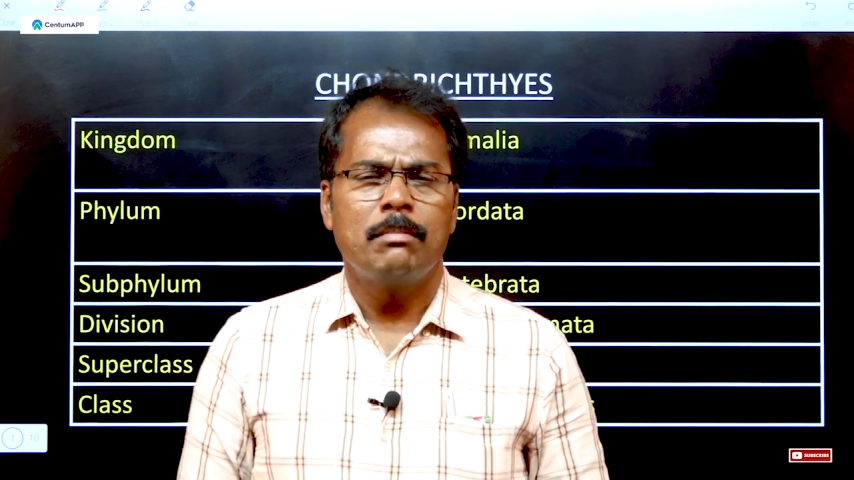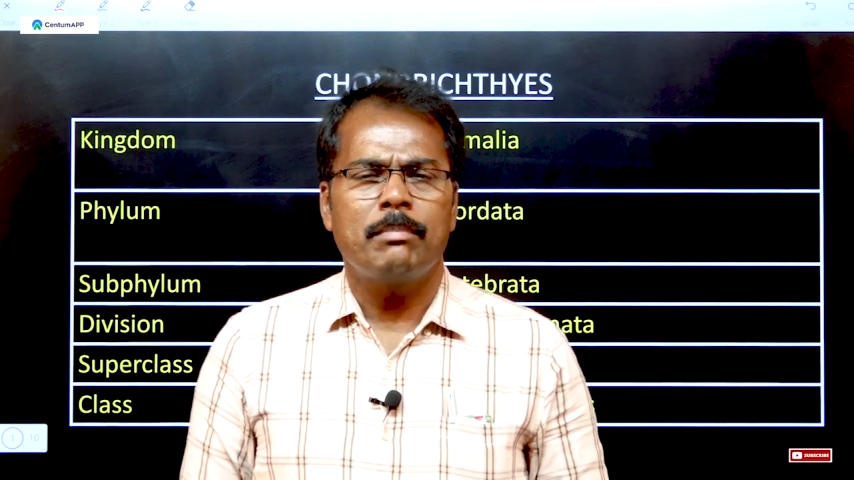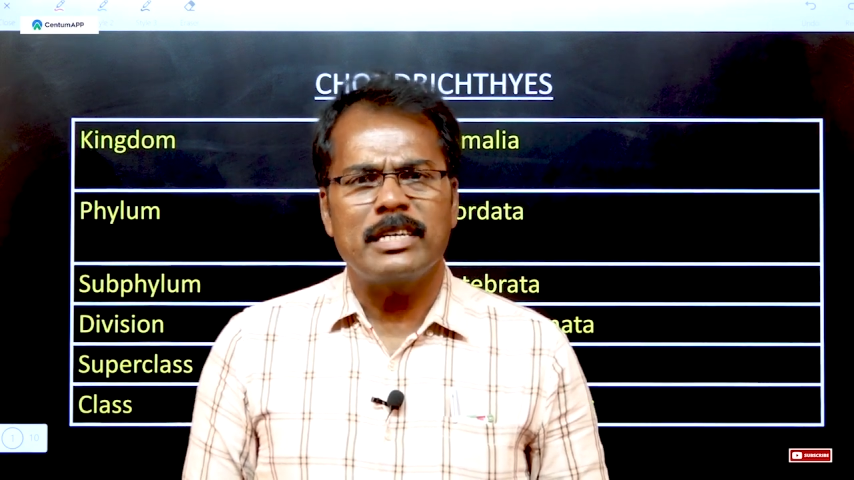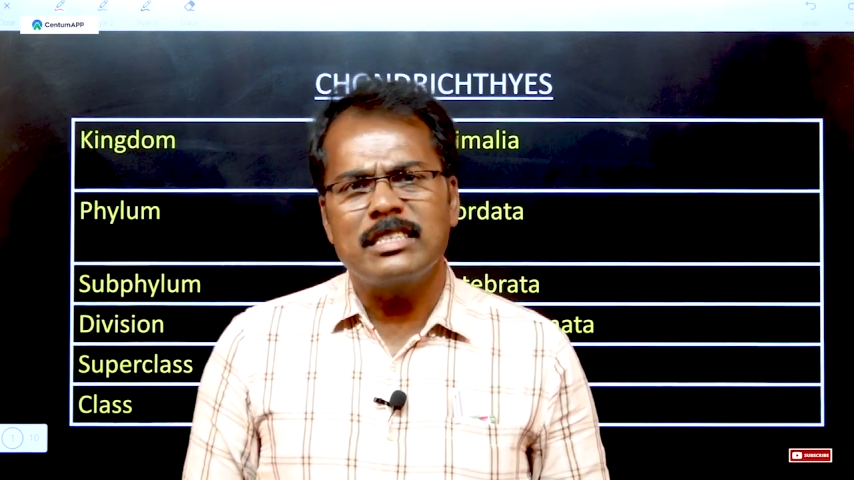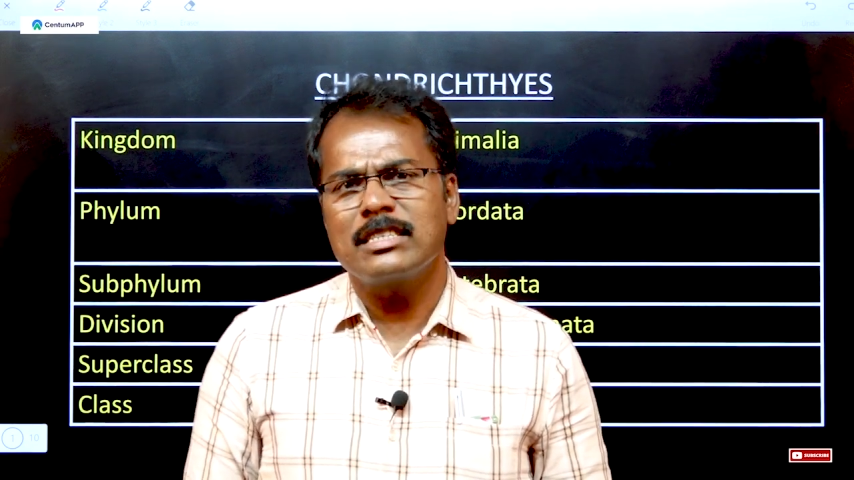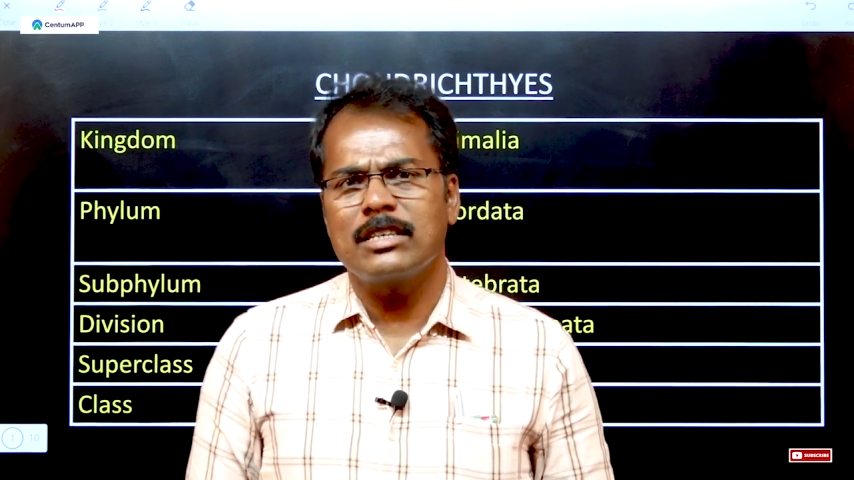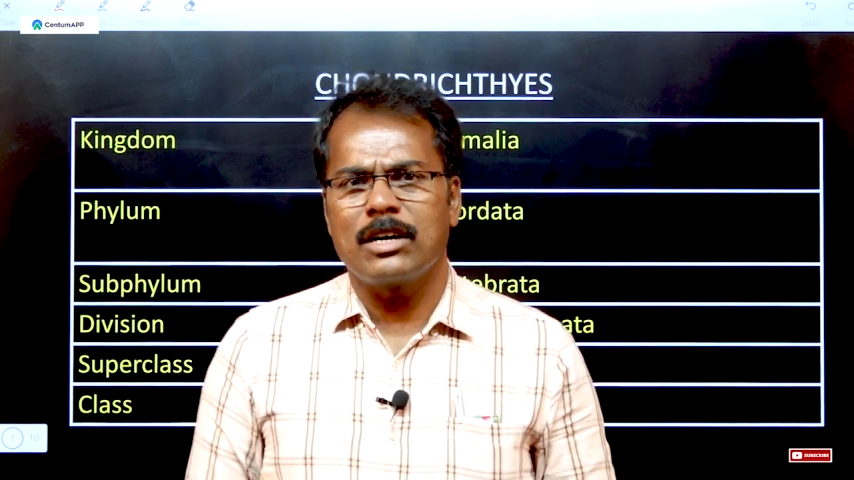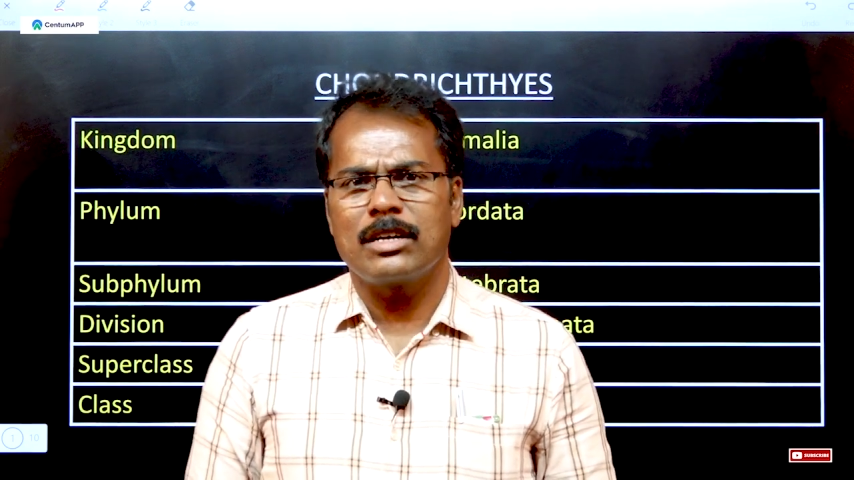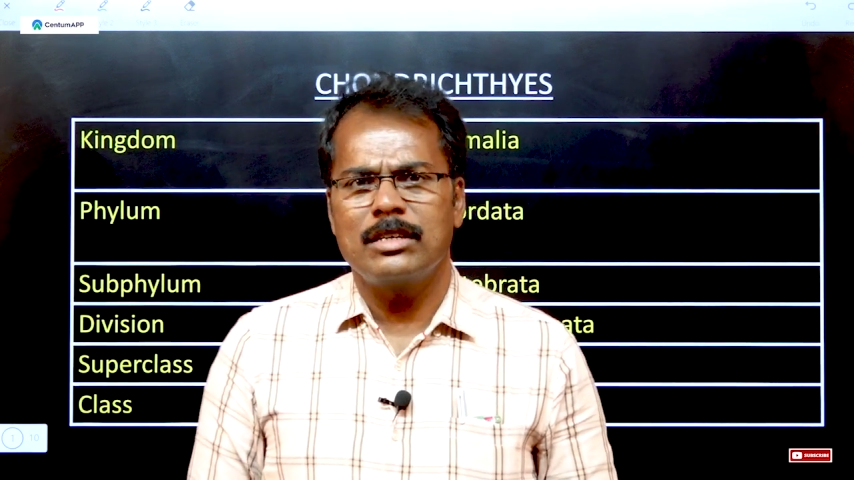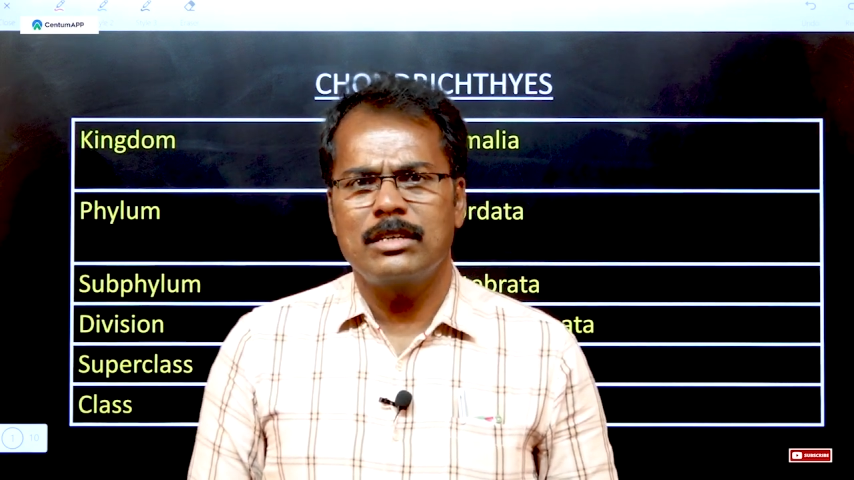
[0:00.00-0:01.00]

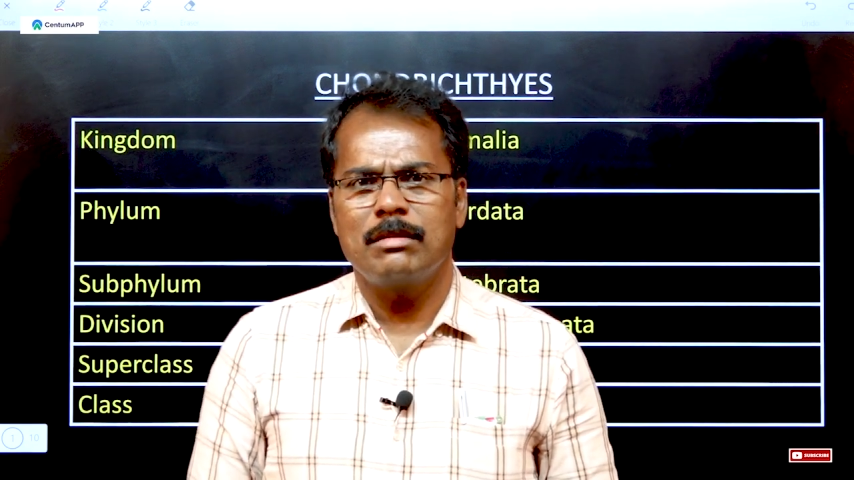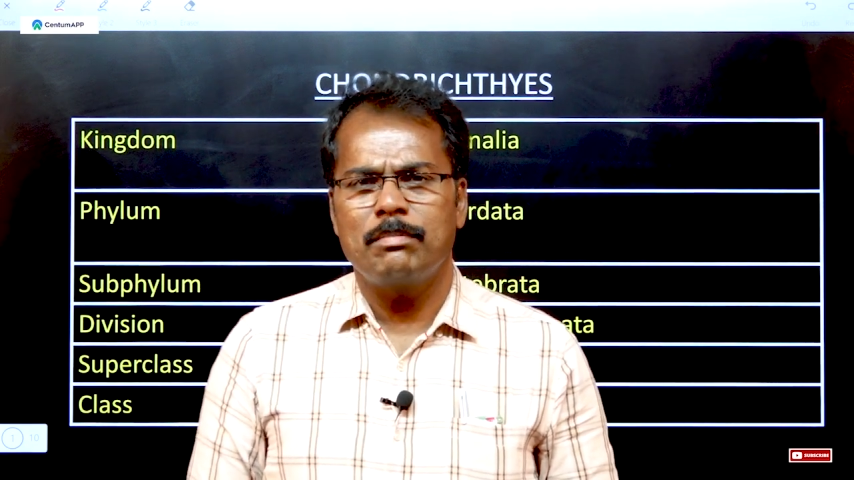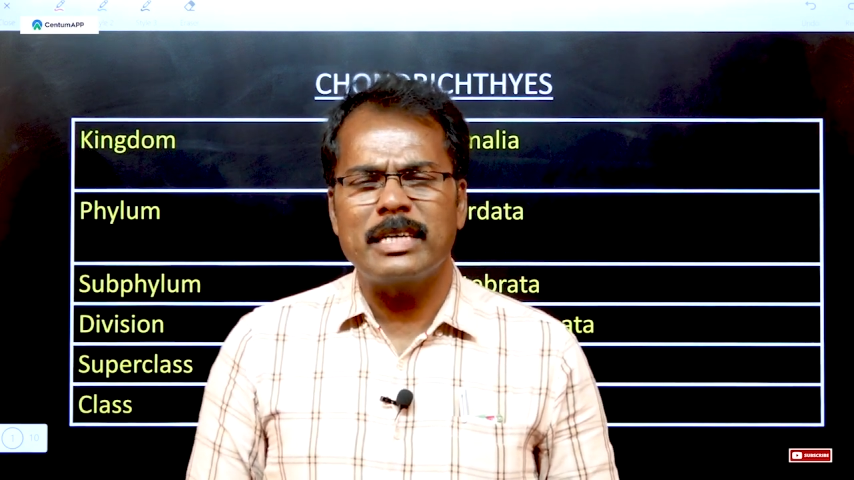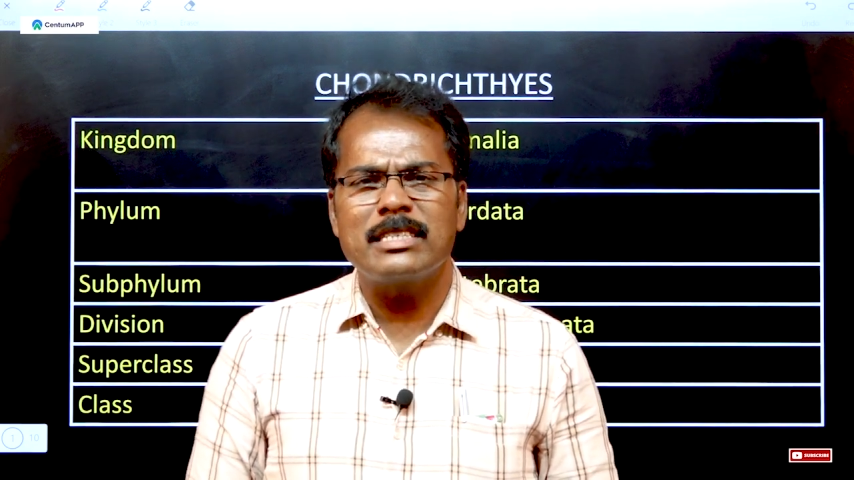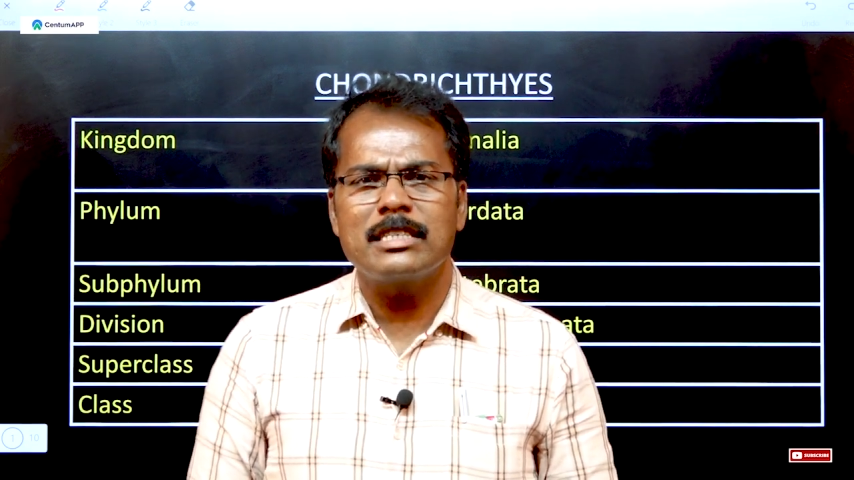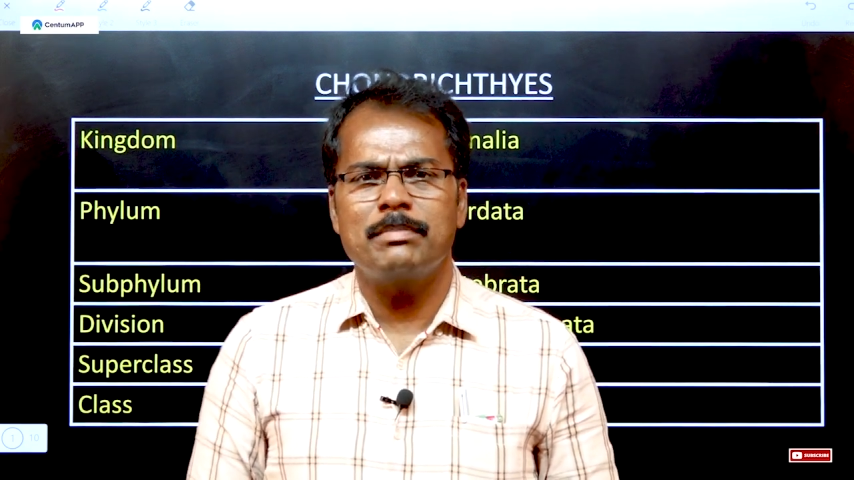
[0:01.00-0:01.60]
Pisces